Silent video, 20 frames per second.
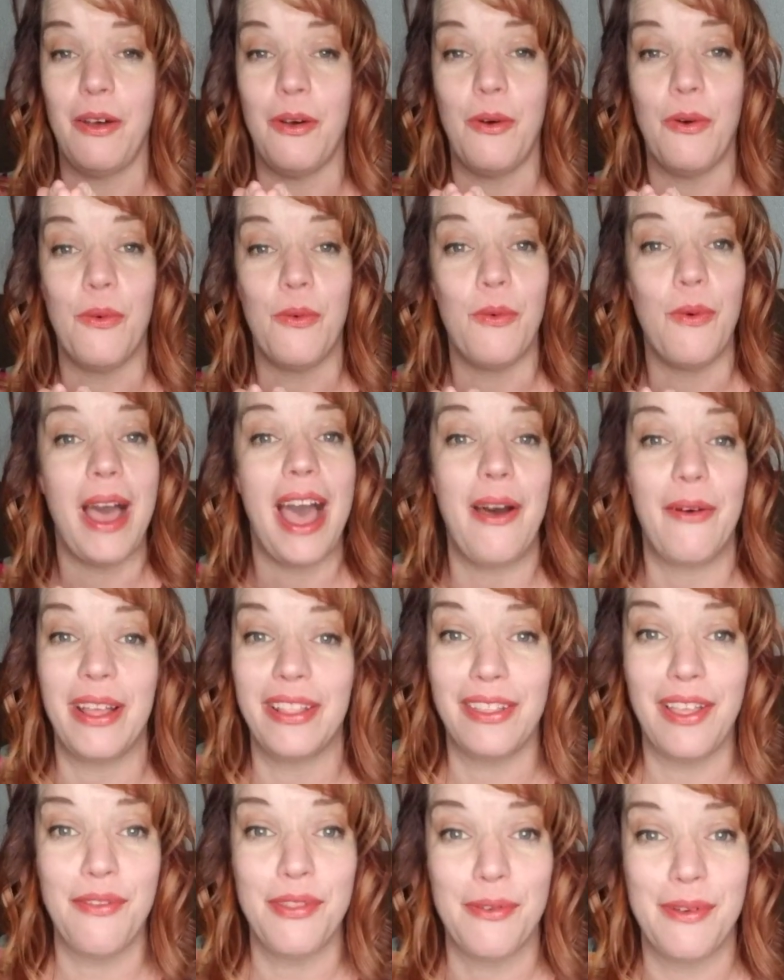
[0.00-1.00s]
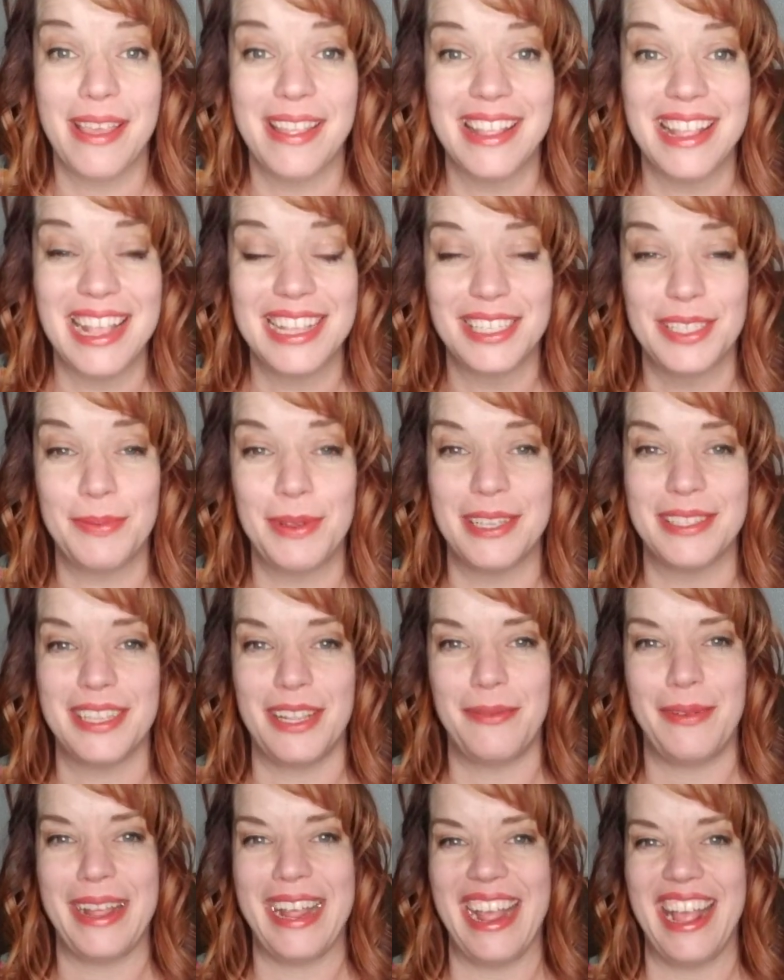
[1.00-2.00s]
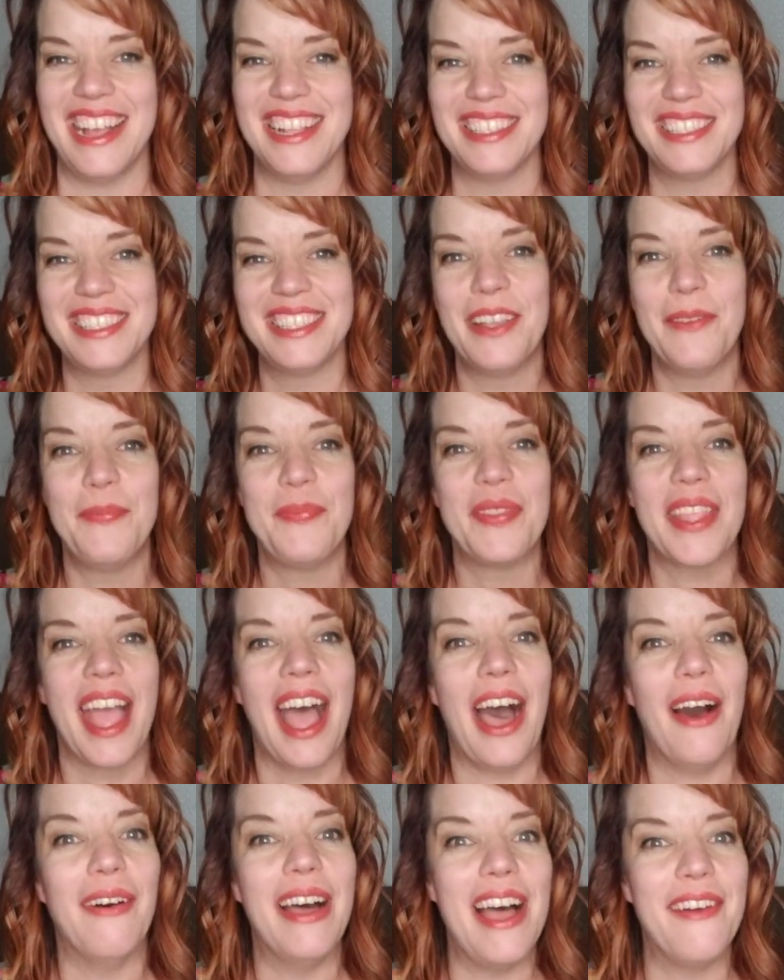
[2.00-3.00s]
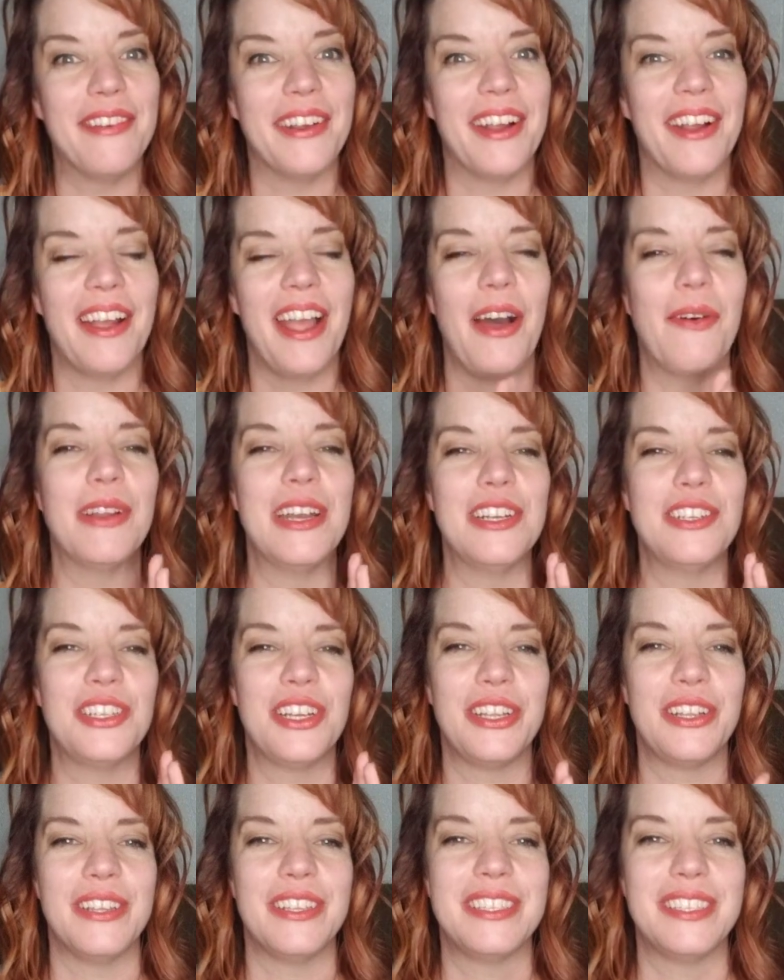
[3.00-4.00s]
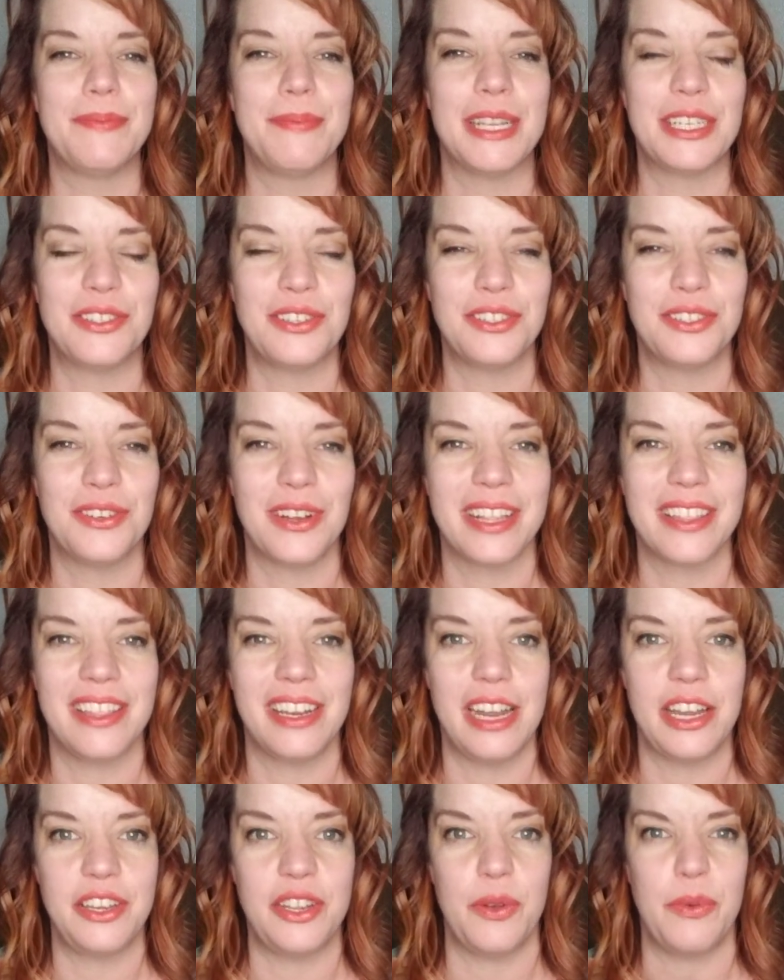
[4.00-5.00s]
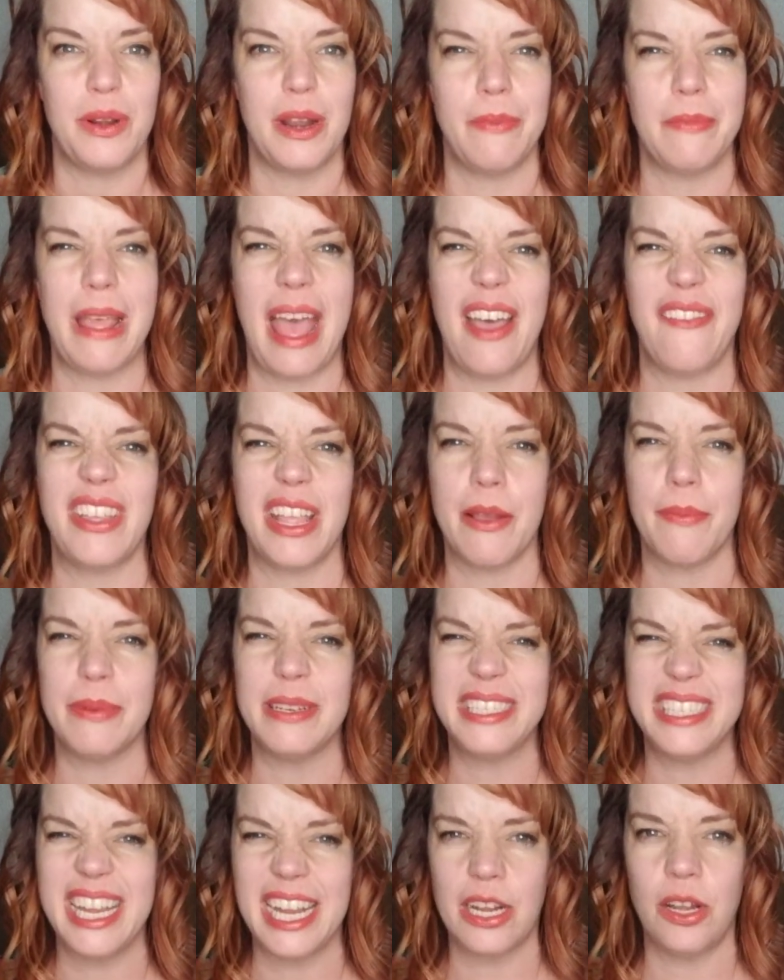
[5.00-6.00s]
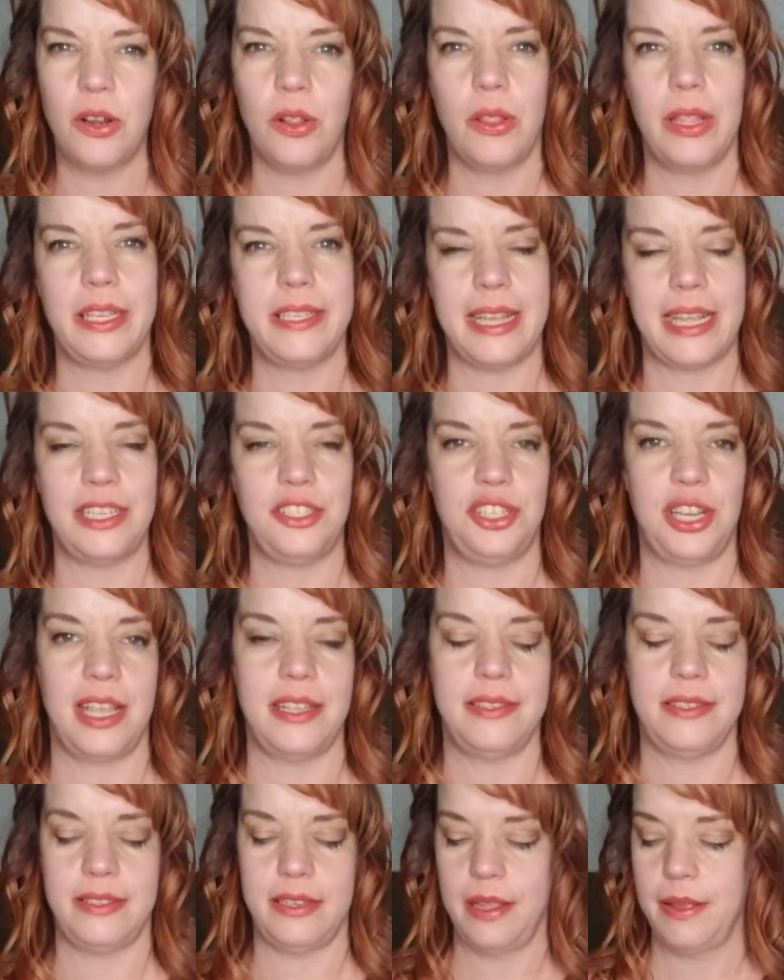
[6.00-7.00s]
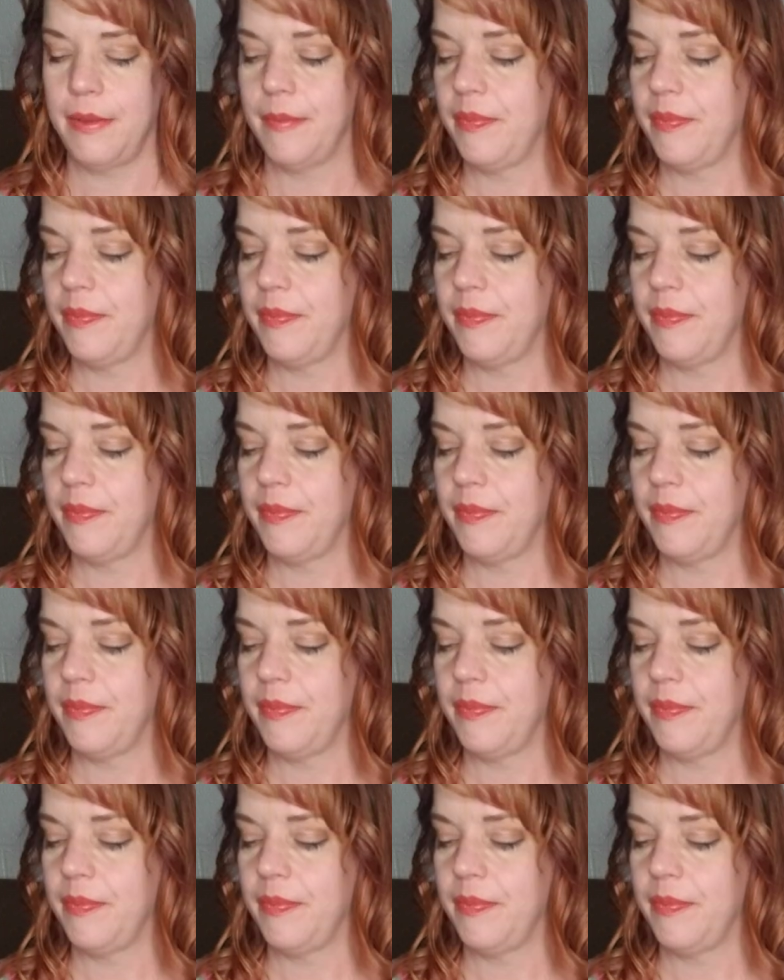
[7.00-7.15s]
wow, I love the way that smells out of my hands. However, I want to show you a special trick that I do when I'm having a particularly tight chest.